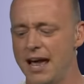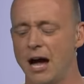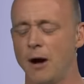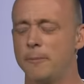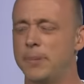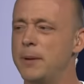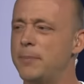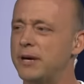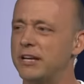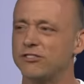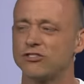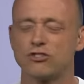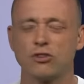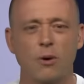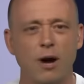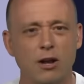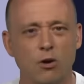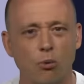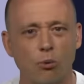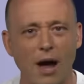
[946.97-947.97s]
how people get
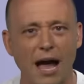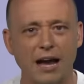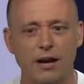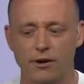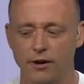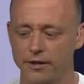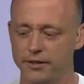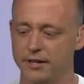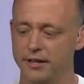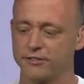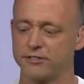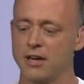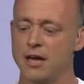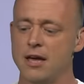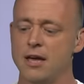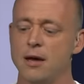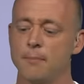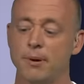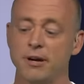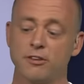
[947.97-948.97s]
so out of whack on this,
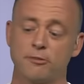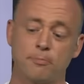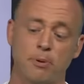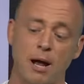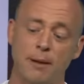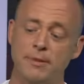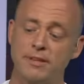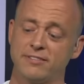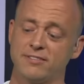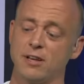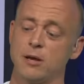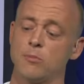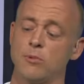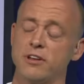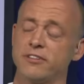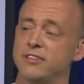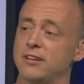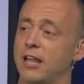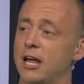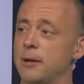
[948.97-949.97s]
but it's probably the same
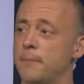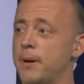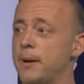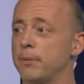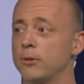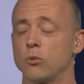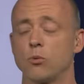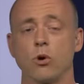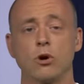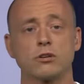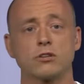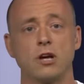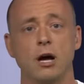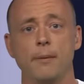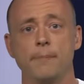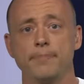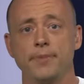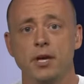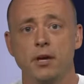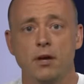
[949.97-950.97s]
reason a lot of people are worked
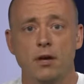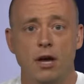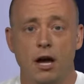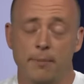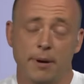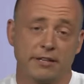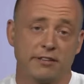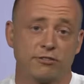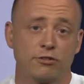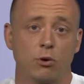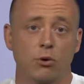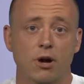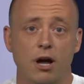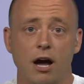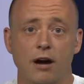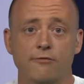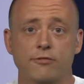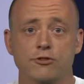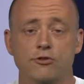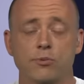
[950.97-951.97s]
up about this whole
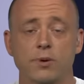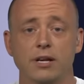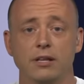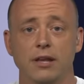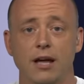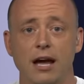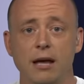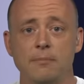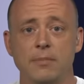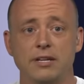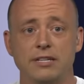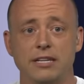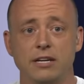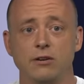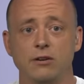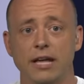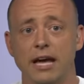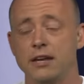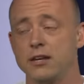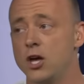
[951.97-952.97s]
conference realignment
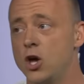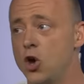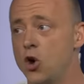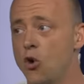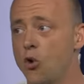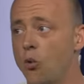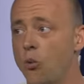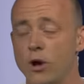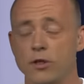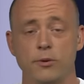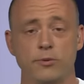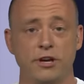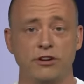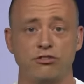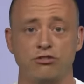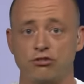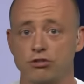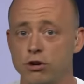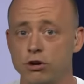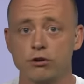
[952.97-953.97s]
deal and whether they
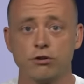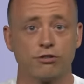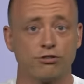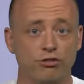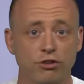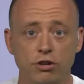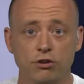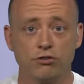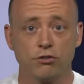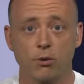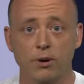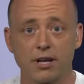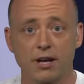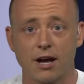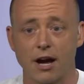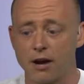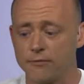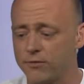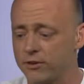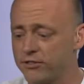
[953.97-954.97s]
should or shouldn't join a
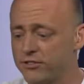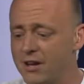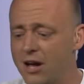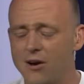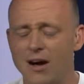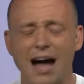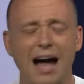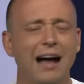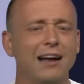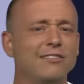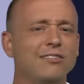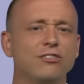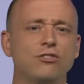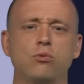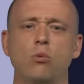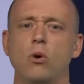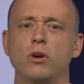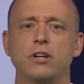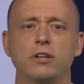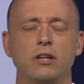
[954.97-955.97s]
conference. Now, I
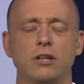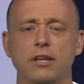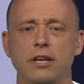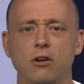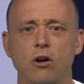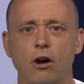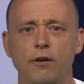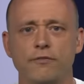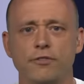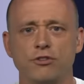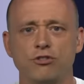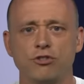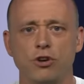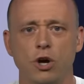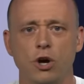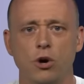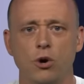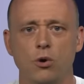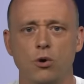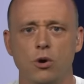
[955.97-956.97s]
just wanted to lead off the
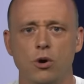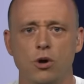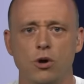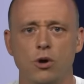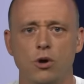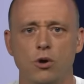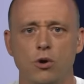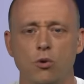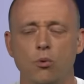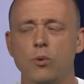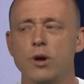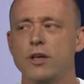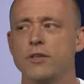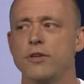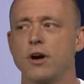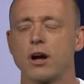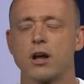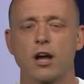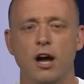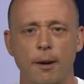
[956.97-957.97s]
show
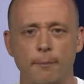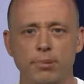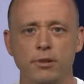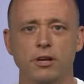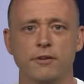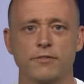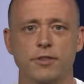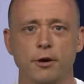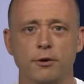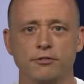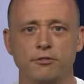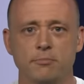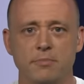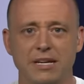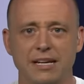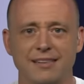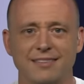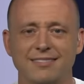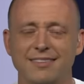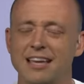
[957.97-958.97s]
with a couple of those
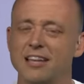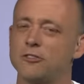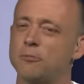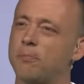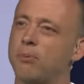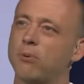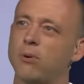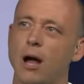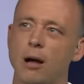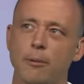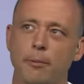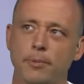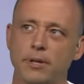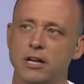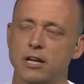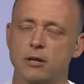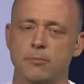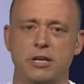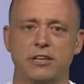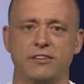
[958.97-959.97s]
myths. It's probably going to